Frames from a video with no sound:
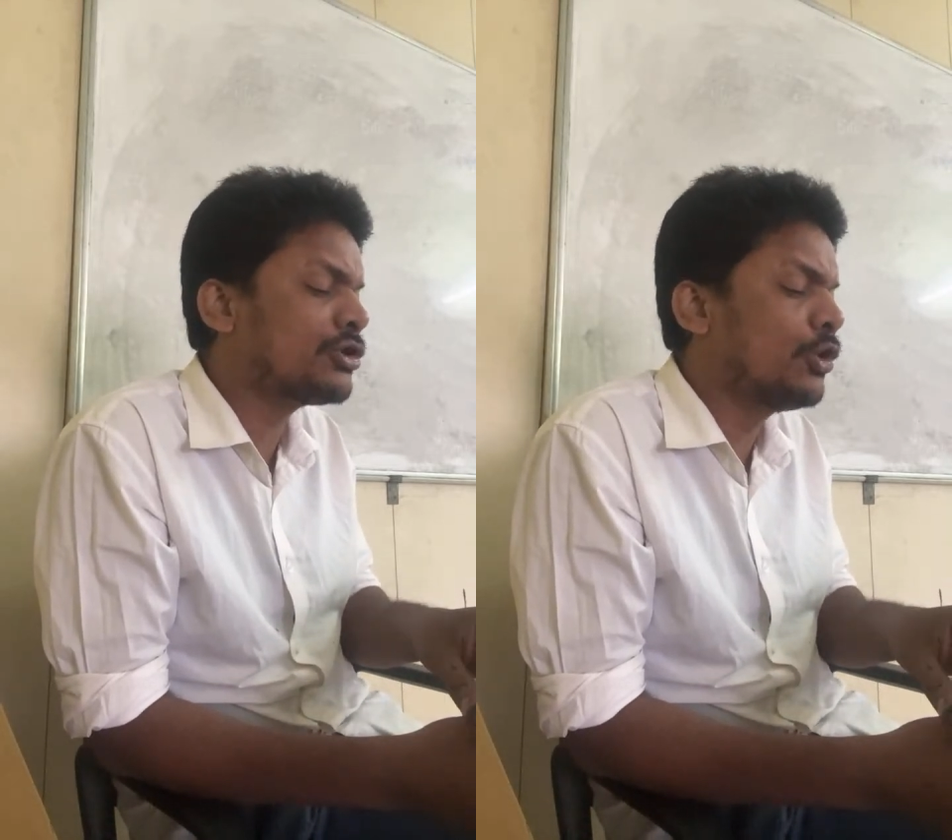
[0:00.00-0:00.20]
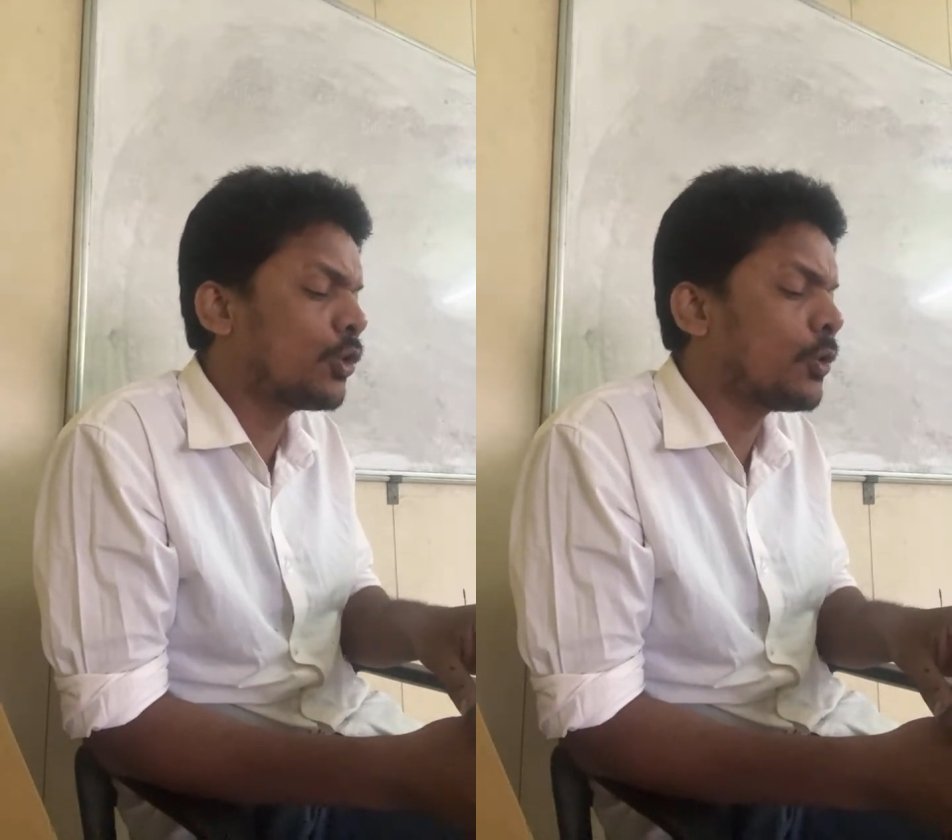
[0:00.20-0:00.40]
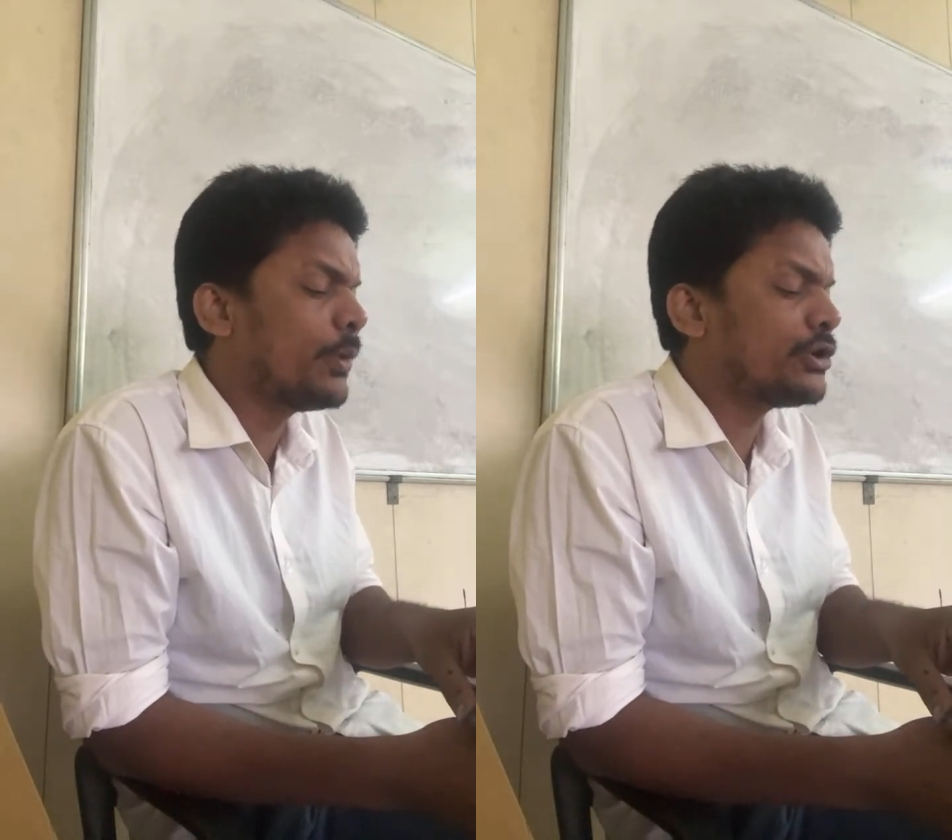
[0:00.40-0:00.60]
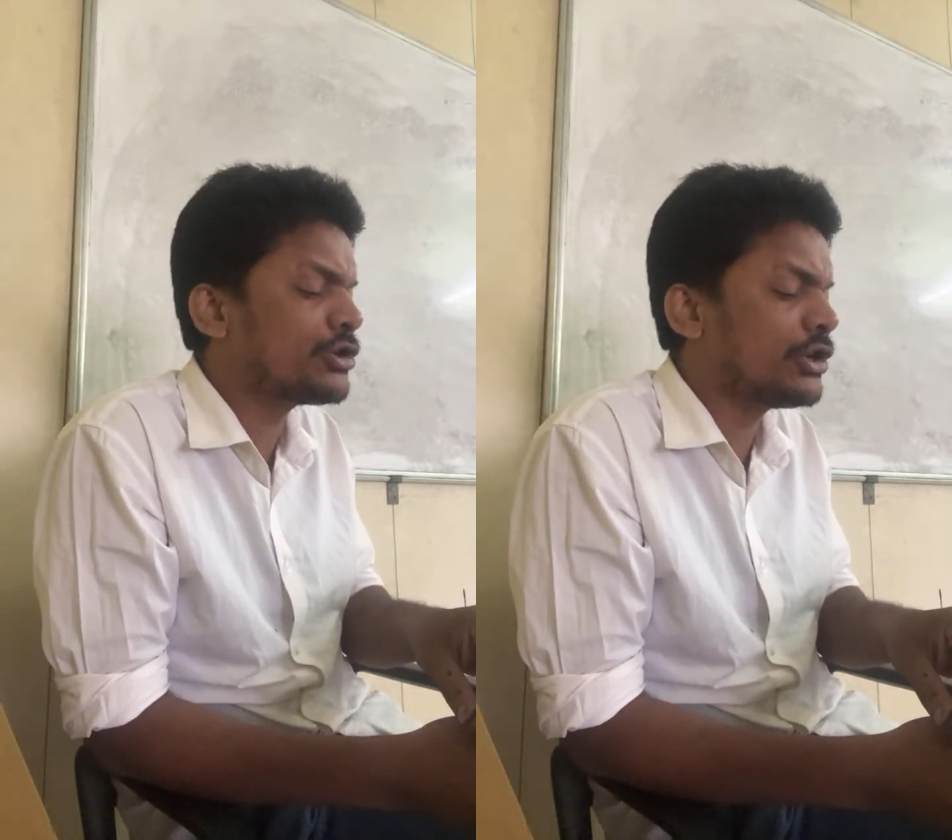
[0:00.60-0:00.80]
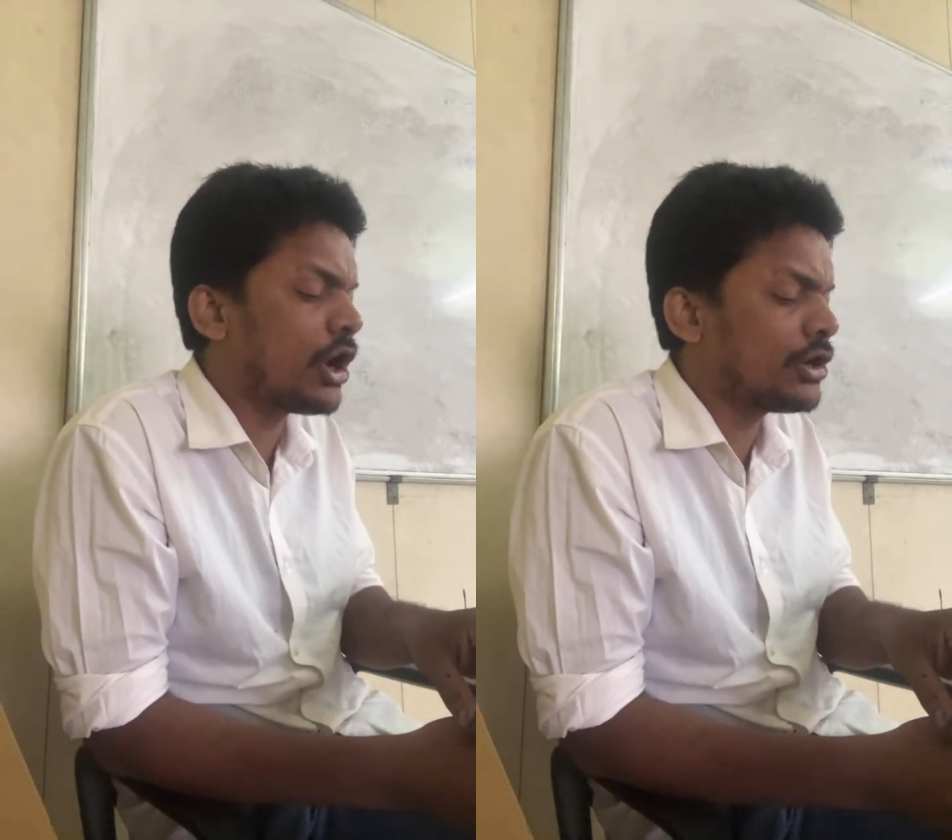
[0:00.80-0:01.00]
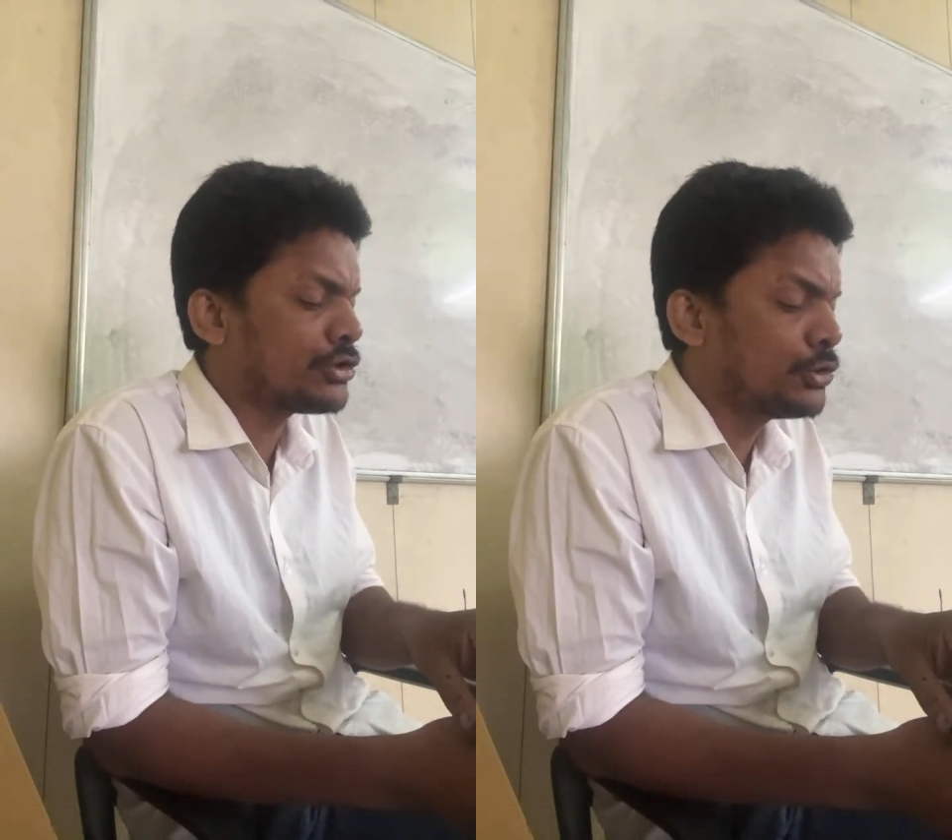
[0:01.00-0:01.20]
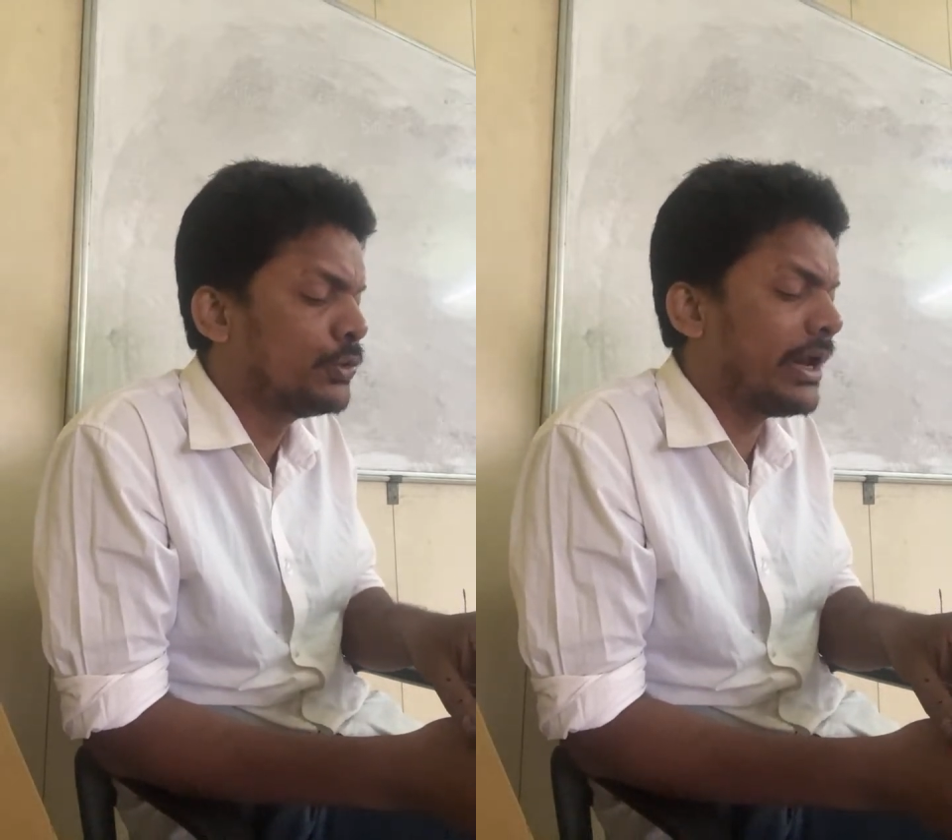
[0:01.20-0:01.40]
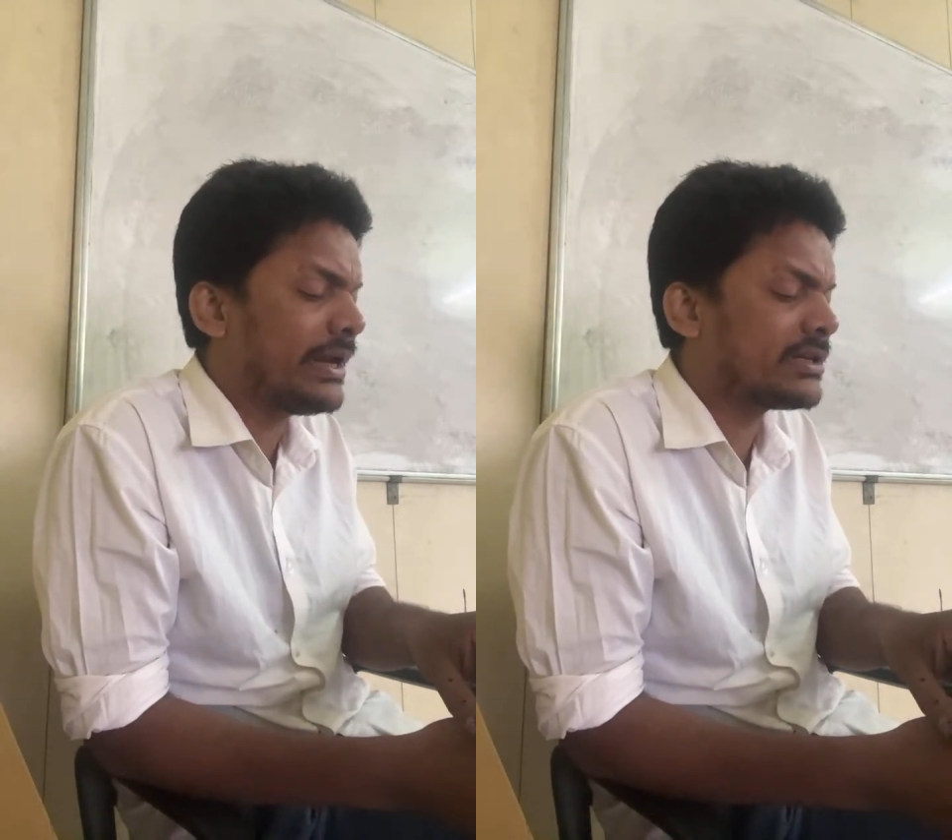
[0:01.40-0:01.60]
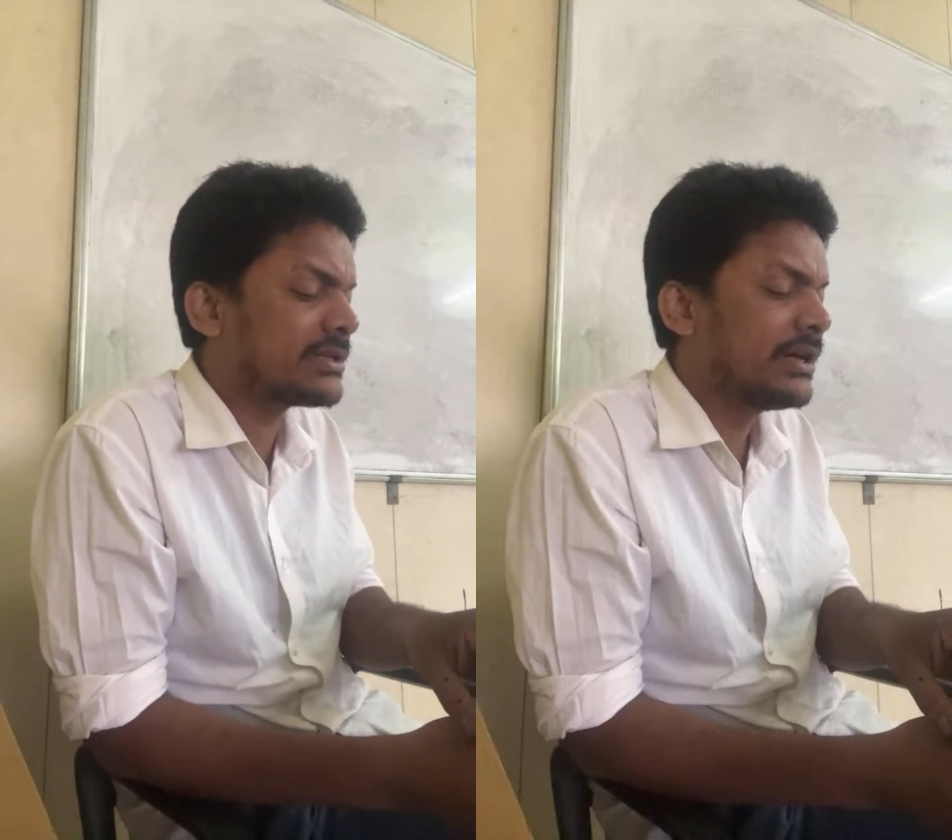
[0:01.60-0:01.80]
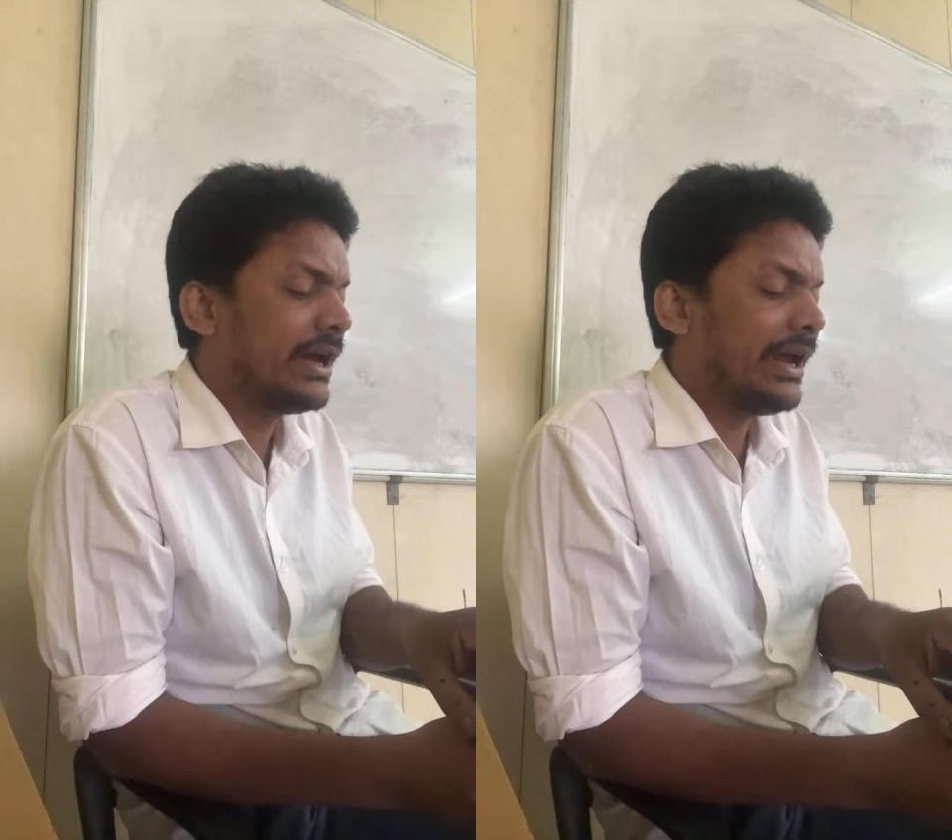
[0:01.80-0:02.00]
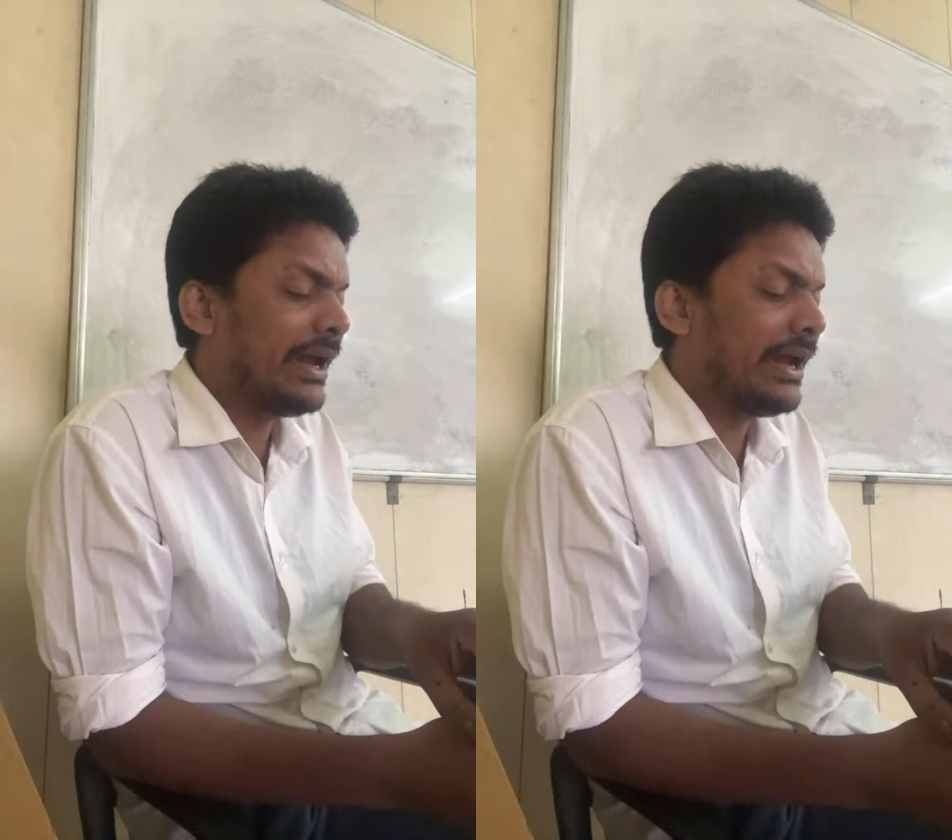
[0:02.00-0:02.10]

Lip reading: to locomotion on two legs